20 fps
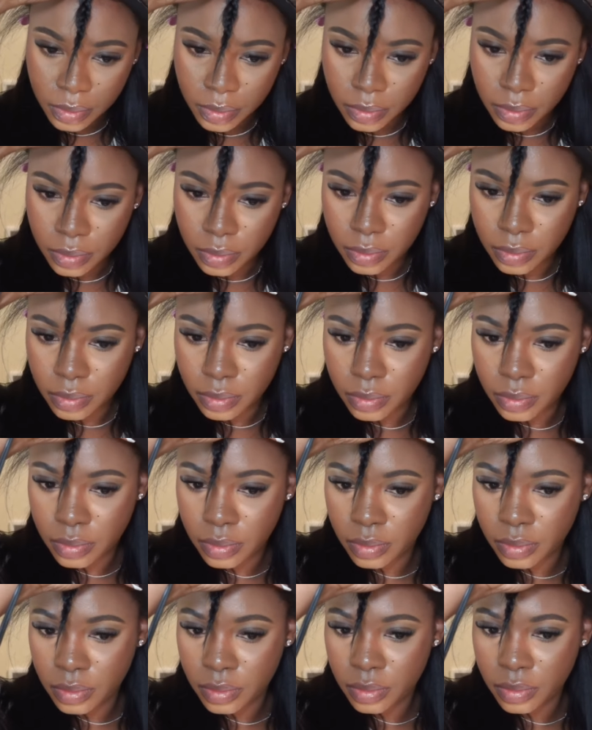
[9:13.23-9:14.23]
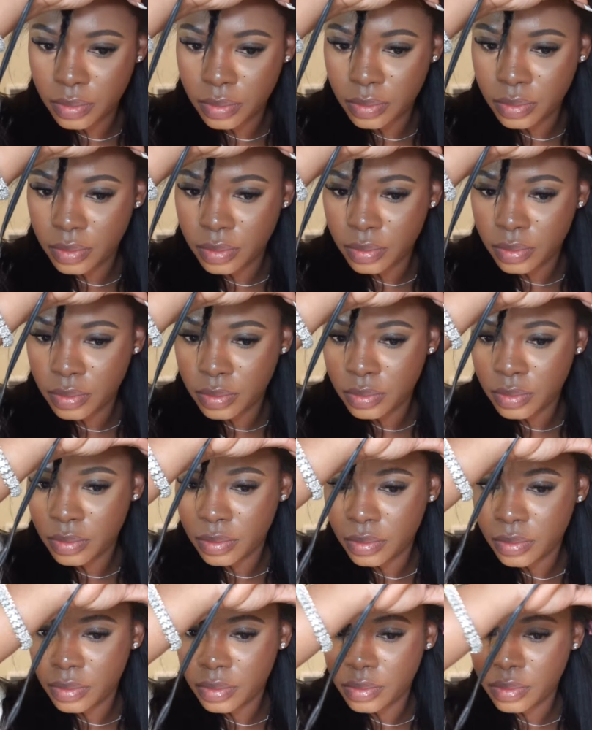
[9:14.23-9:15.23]

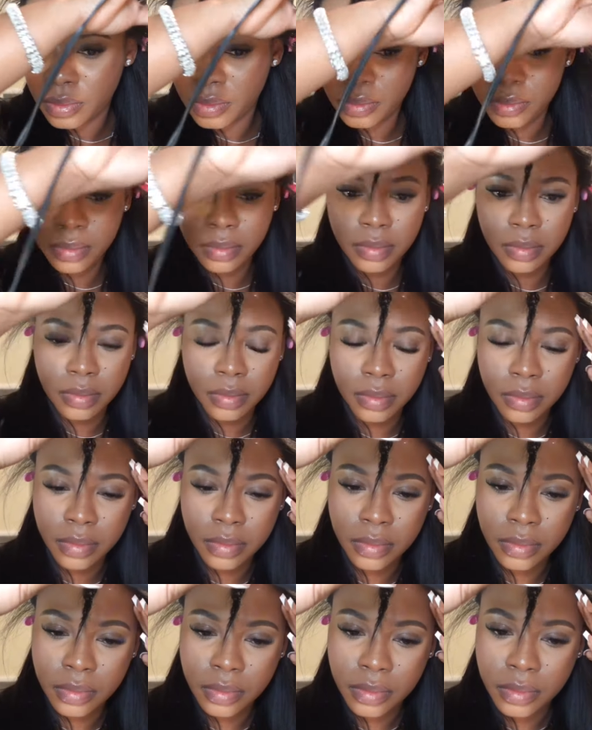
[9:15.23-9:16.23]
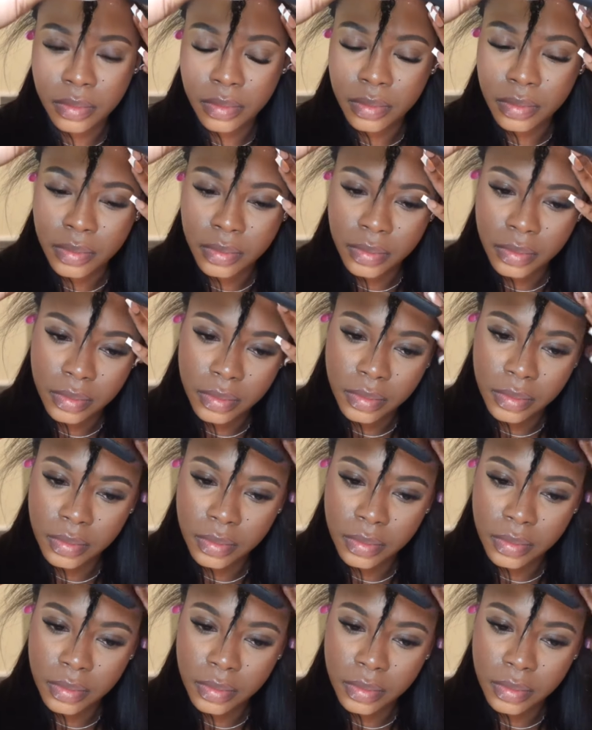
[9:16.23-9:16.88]
[no speech]